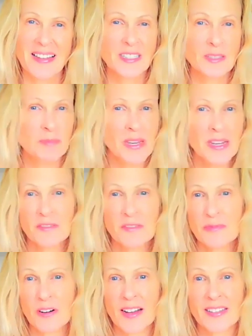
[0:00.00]
speed
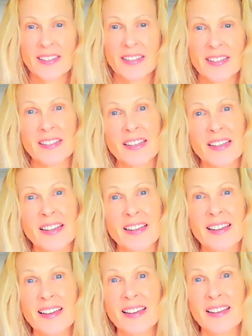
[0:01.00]
of
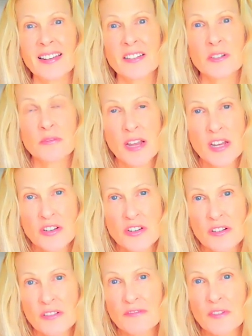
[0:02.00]
processing,
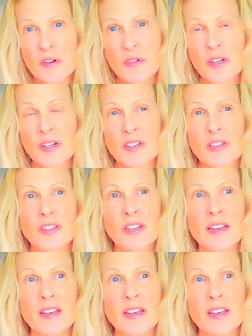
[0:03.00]
duration of focus,